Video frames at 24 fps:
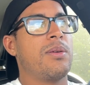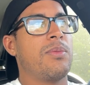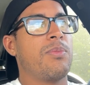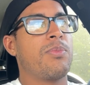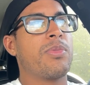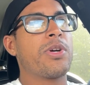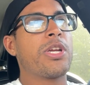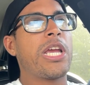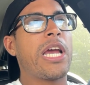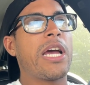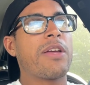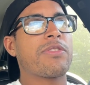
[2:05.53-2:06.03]

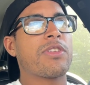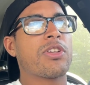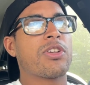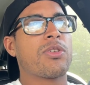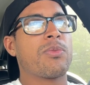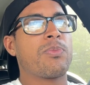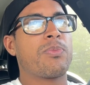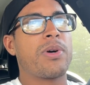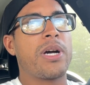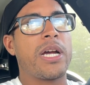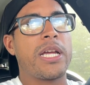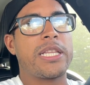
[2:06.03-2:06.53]
But you have to,
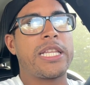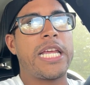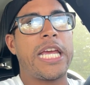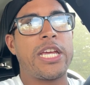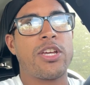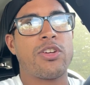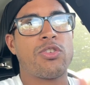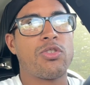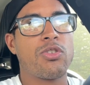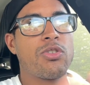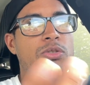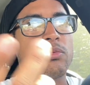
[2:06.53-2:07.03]
but they
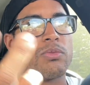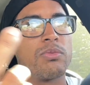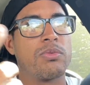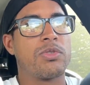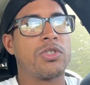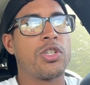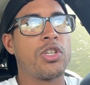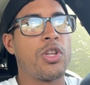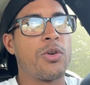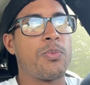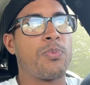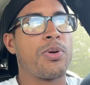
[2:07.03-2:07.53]
grew
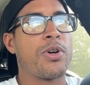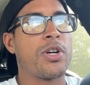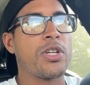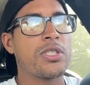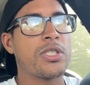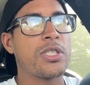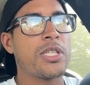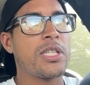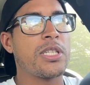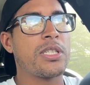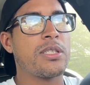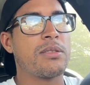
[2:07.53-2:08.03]
to the
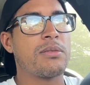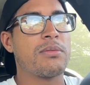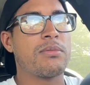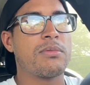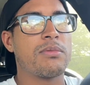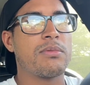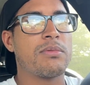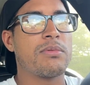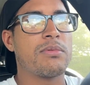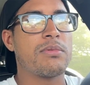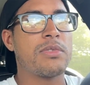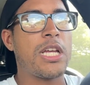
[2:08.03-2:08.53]
person
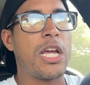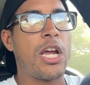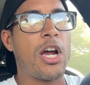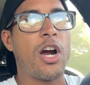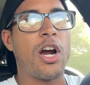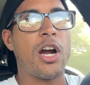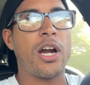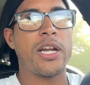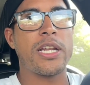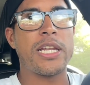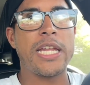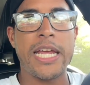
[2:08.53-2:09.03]
they
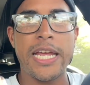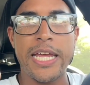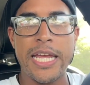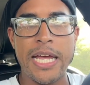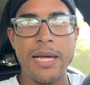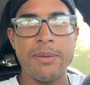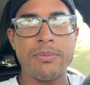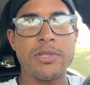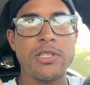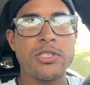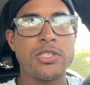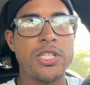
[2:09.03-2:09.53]
are, and they
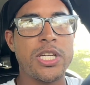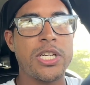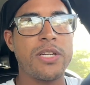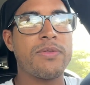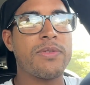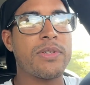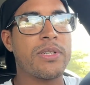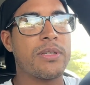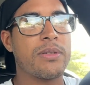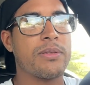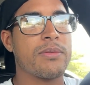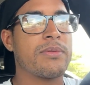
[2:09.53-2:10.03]
kept
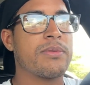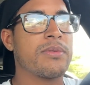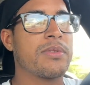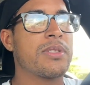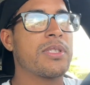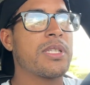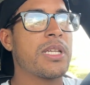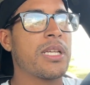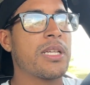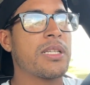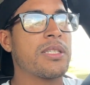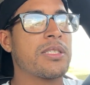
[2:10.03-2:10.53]
achieving
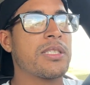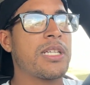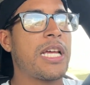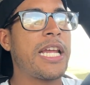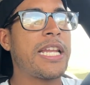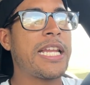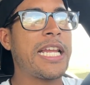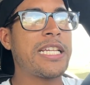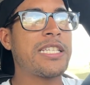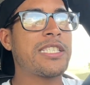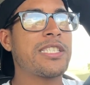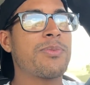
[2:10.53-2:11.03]
things,
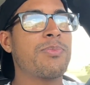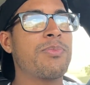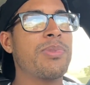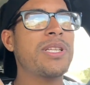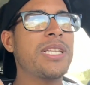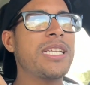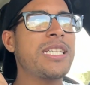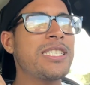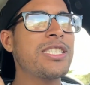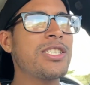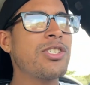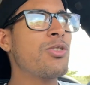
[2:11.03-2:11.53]
and they, but
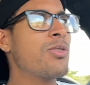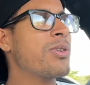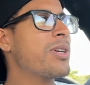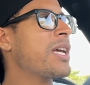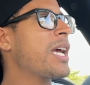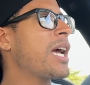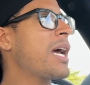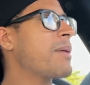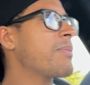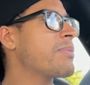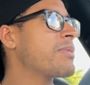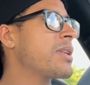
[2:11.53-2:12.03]
they still
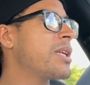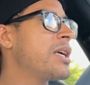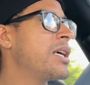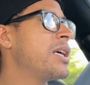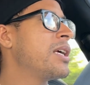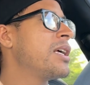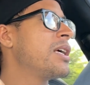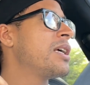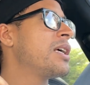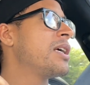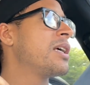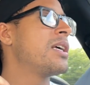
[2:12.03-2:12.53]
kept
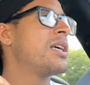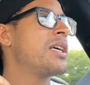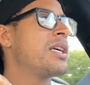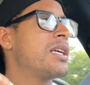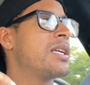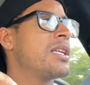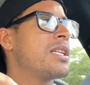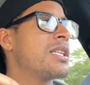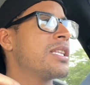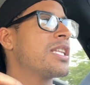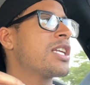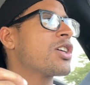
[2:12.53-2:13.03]

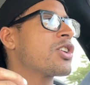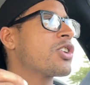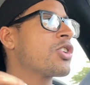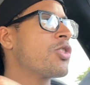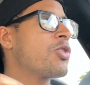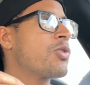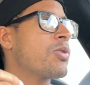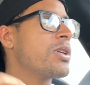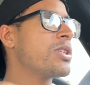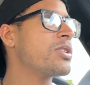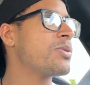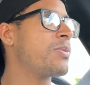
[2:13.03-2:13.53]
their
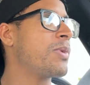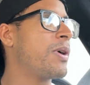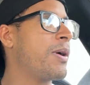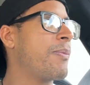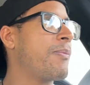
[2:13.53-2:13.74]
charisma.